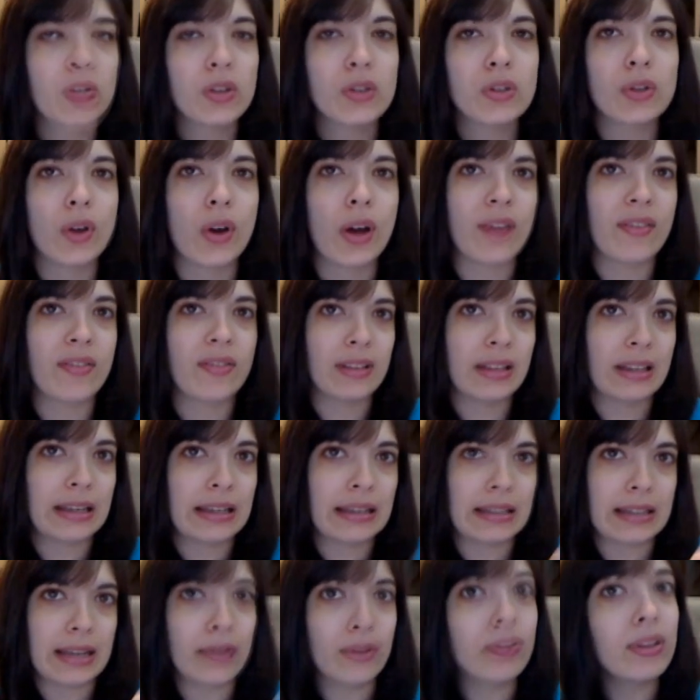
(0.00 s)
So I'll have the
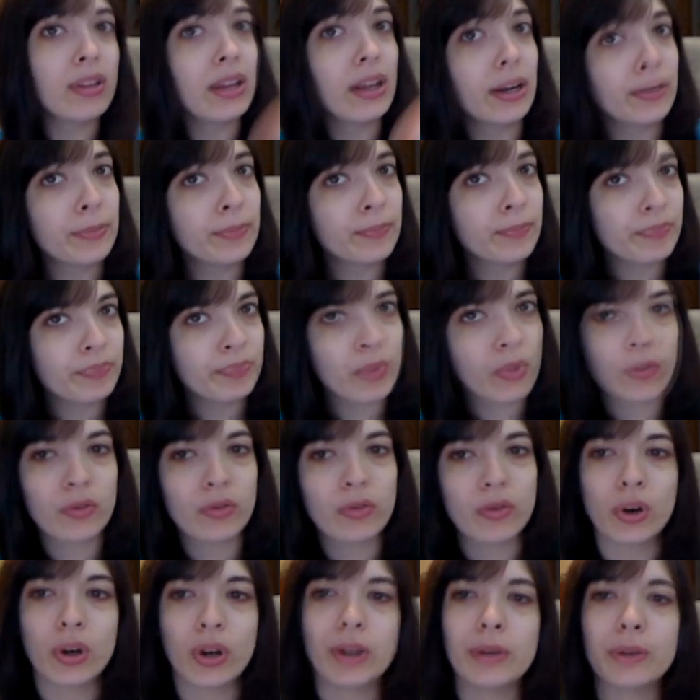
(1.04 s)
link down there
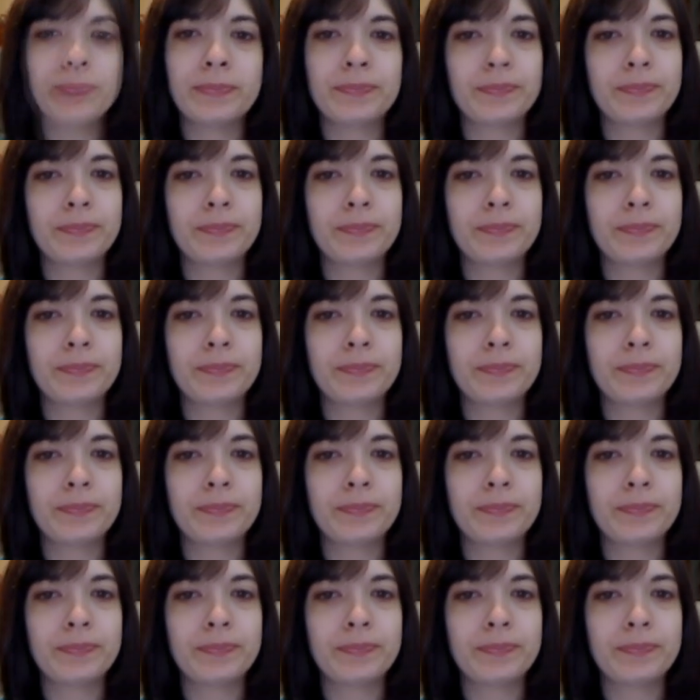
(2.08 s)
for you.